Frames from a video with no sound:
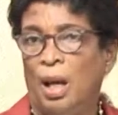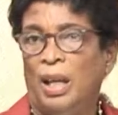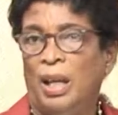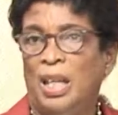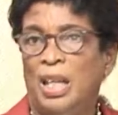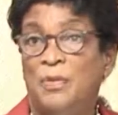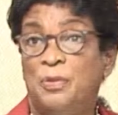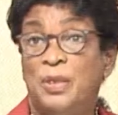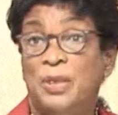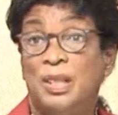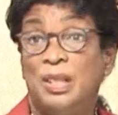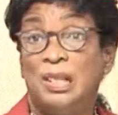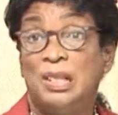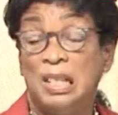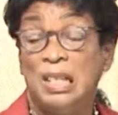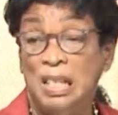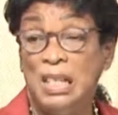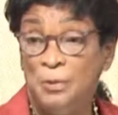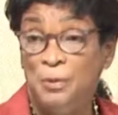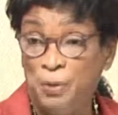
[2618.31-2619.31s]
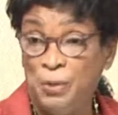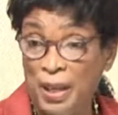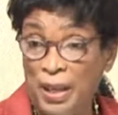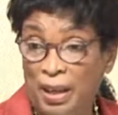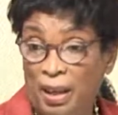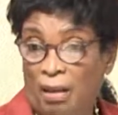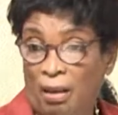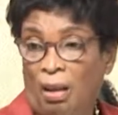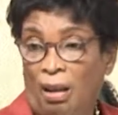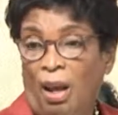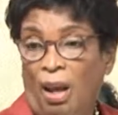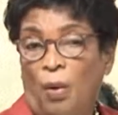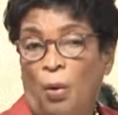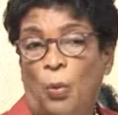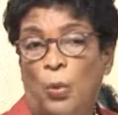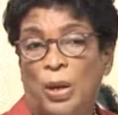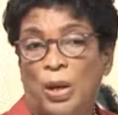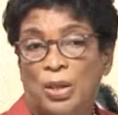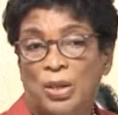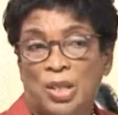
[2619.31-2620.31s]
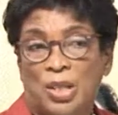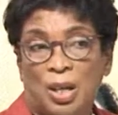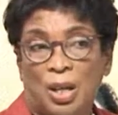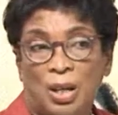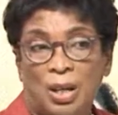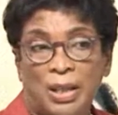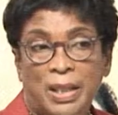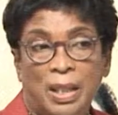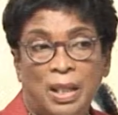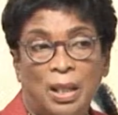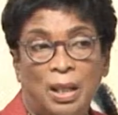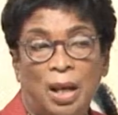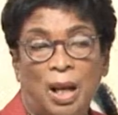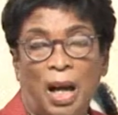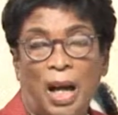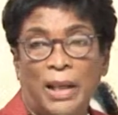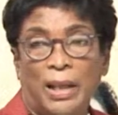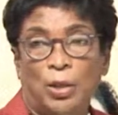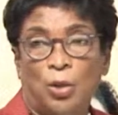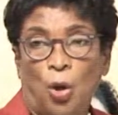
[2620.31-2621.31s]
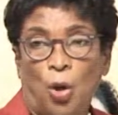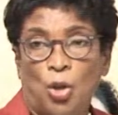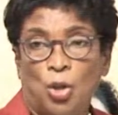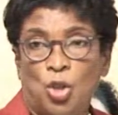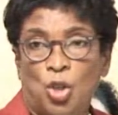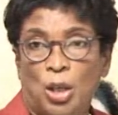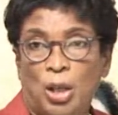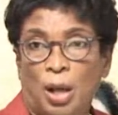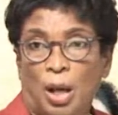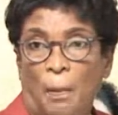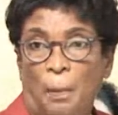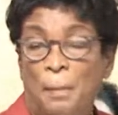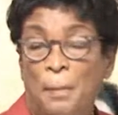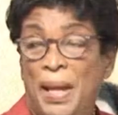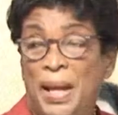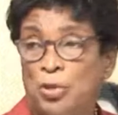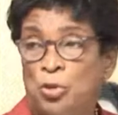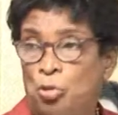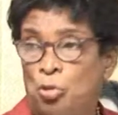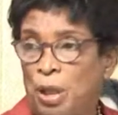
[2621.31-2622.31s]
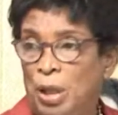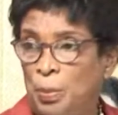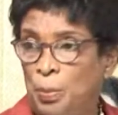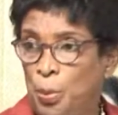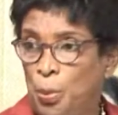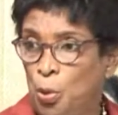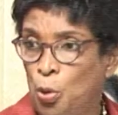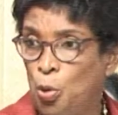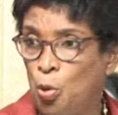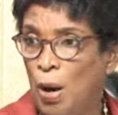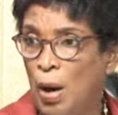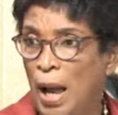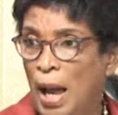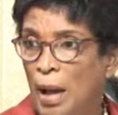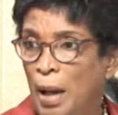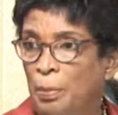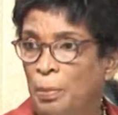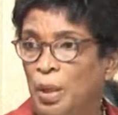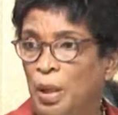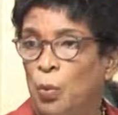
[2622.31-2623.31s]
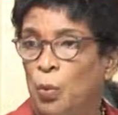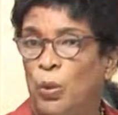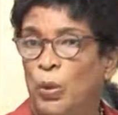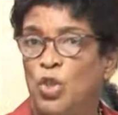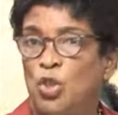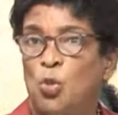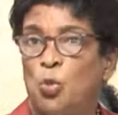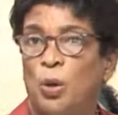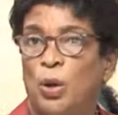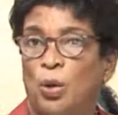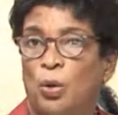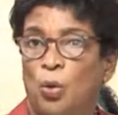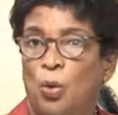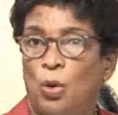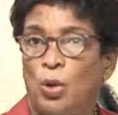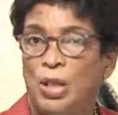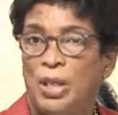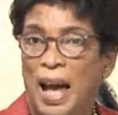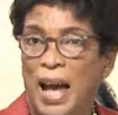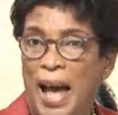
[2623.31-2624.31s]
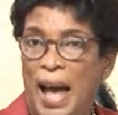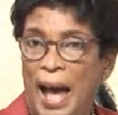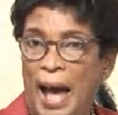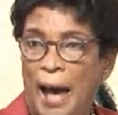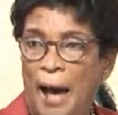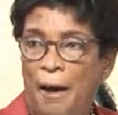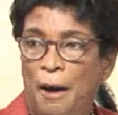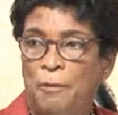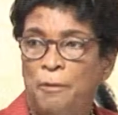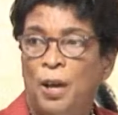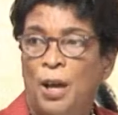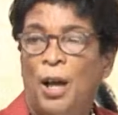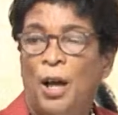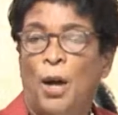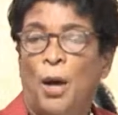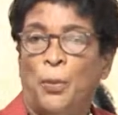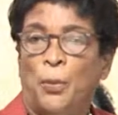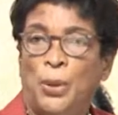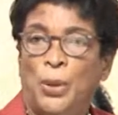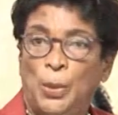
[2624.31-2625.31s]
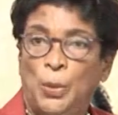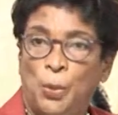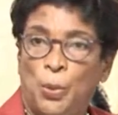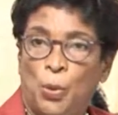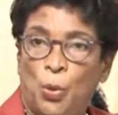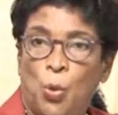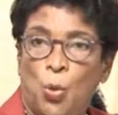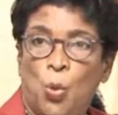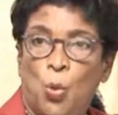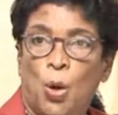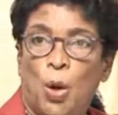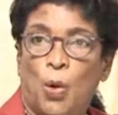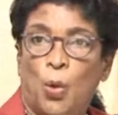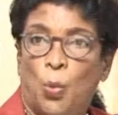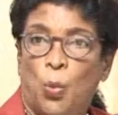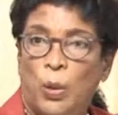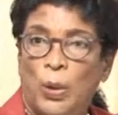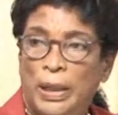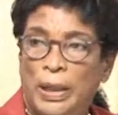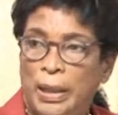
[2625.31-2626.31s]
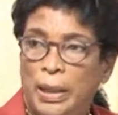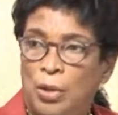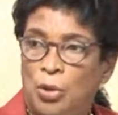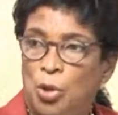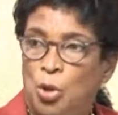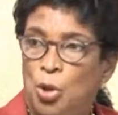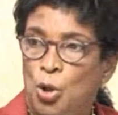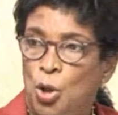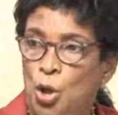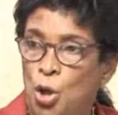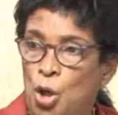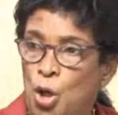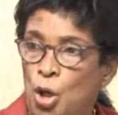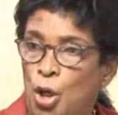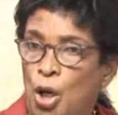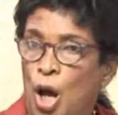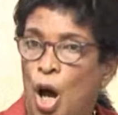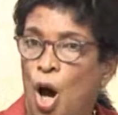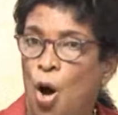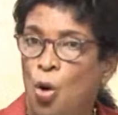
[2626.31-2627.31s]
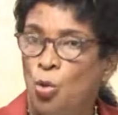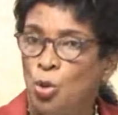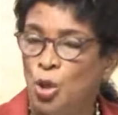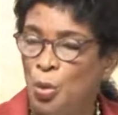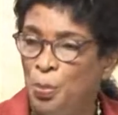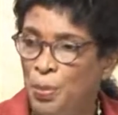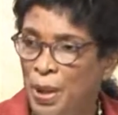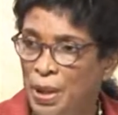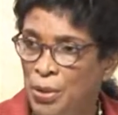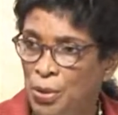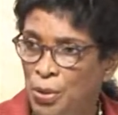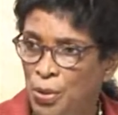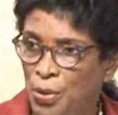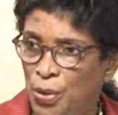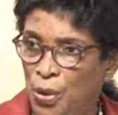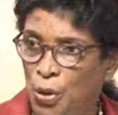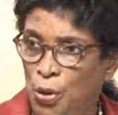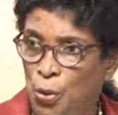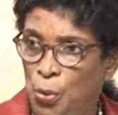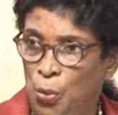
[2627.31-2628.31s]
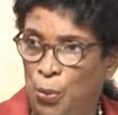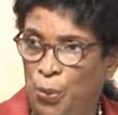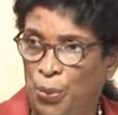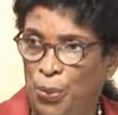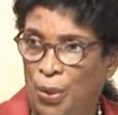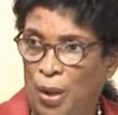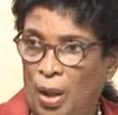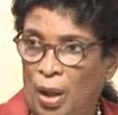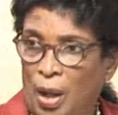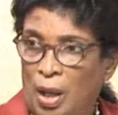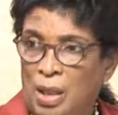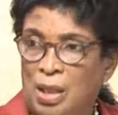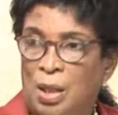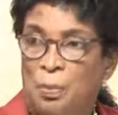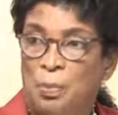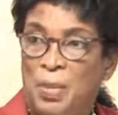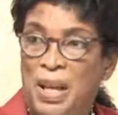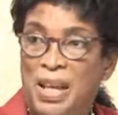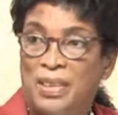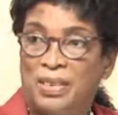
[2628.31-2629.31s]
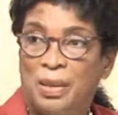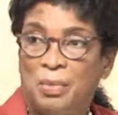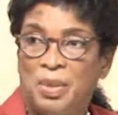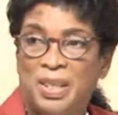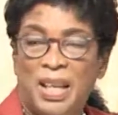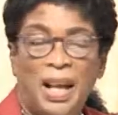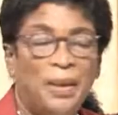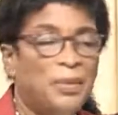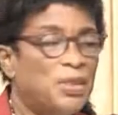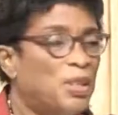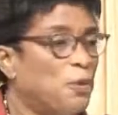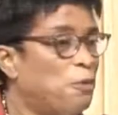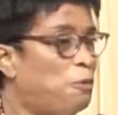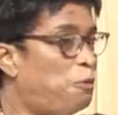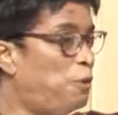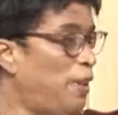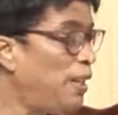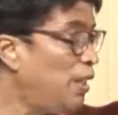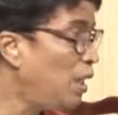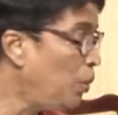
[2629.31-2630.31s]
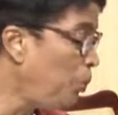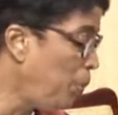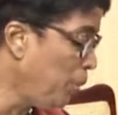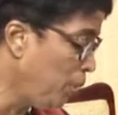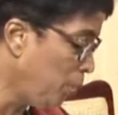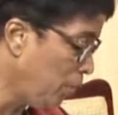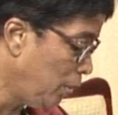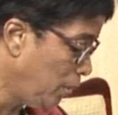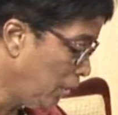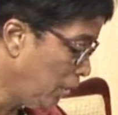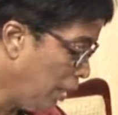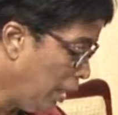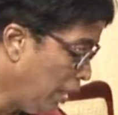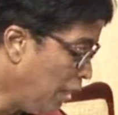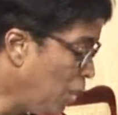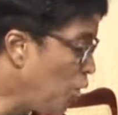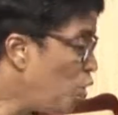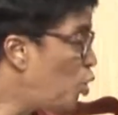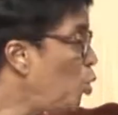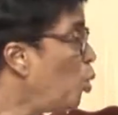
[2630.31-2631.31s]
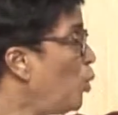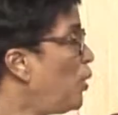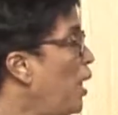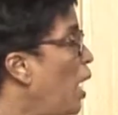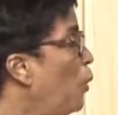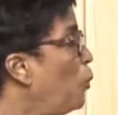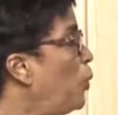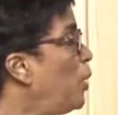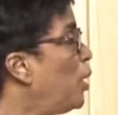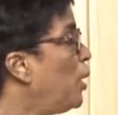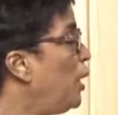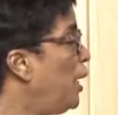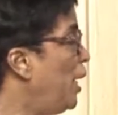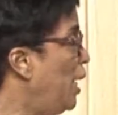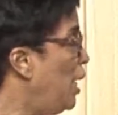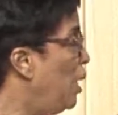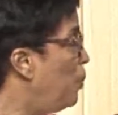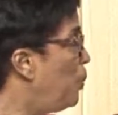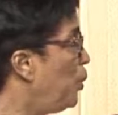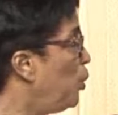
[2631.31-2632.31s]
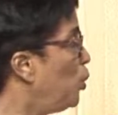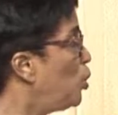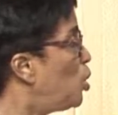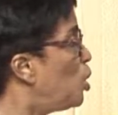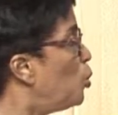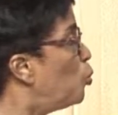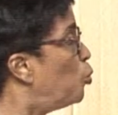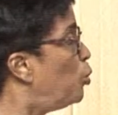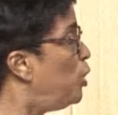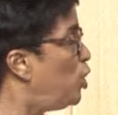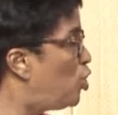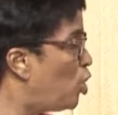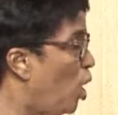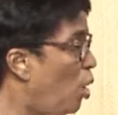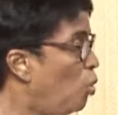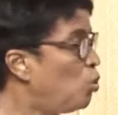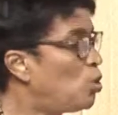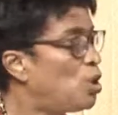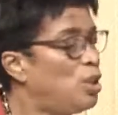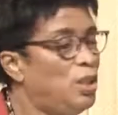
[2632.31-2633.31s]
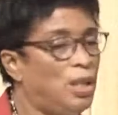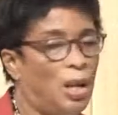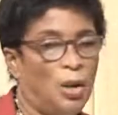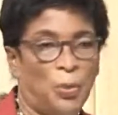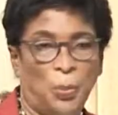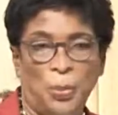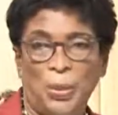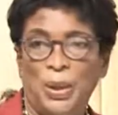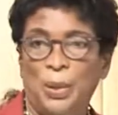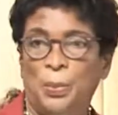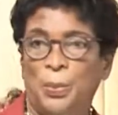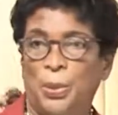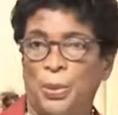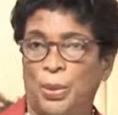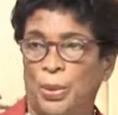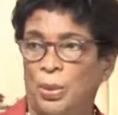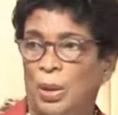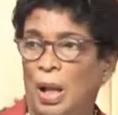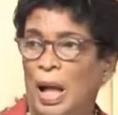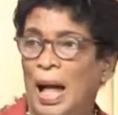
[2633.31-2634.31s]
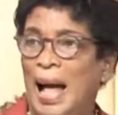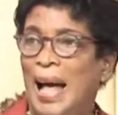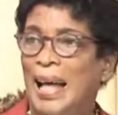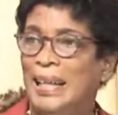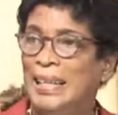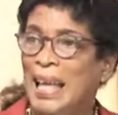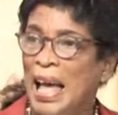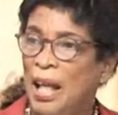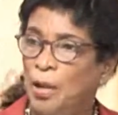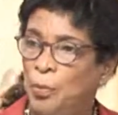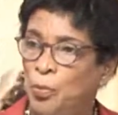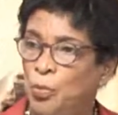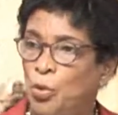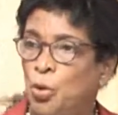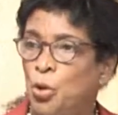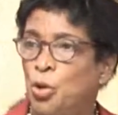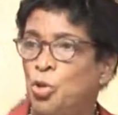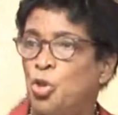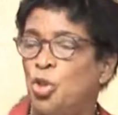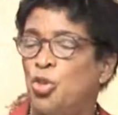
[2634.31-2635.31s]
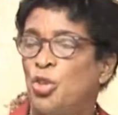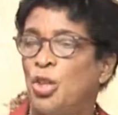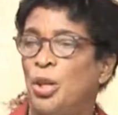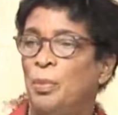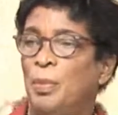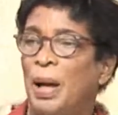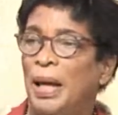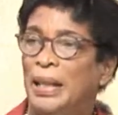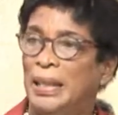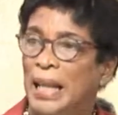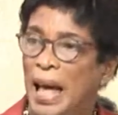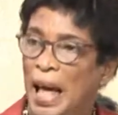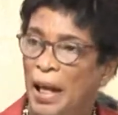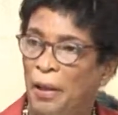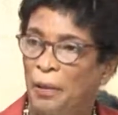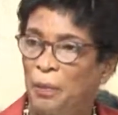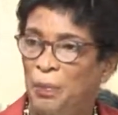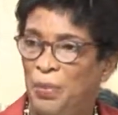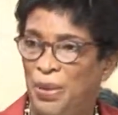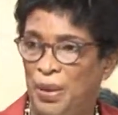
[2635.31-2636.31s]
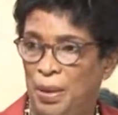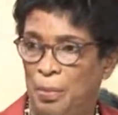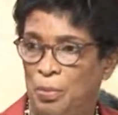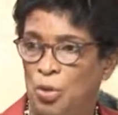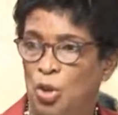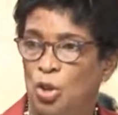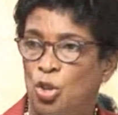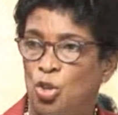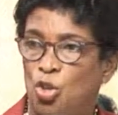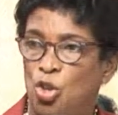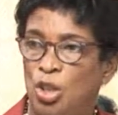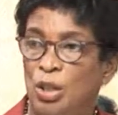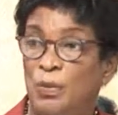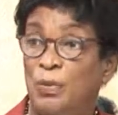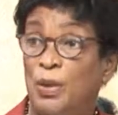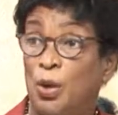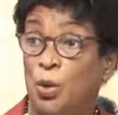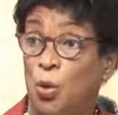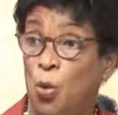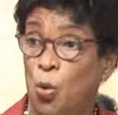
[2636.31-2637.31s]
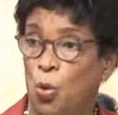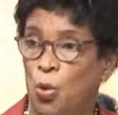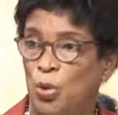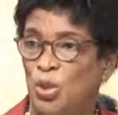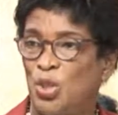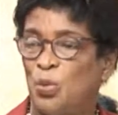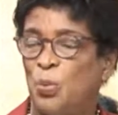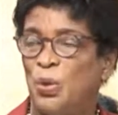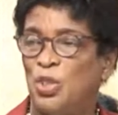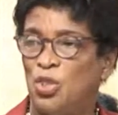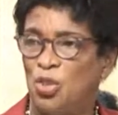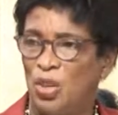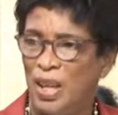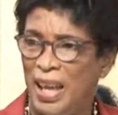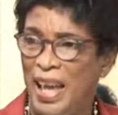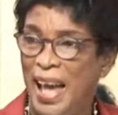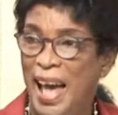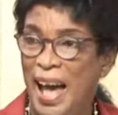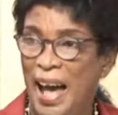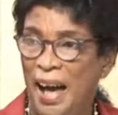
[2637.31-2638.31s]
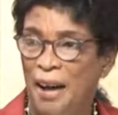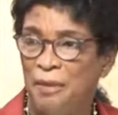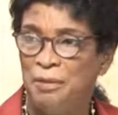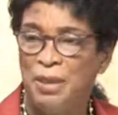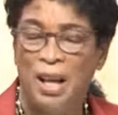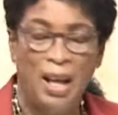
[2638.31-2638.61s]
Even this evening, we are starting and launching a mentoring program in which we are going to have people who are willing to learn how to mentor the youth, to make themselves available so that we are able to reach out to young people and help nurture them and help them to achieve the goals which they have.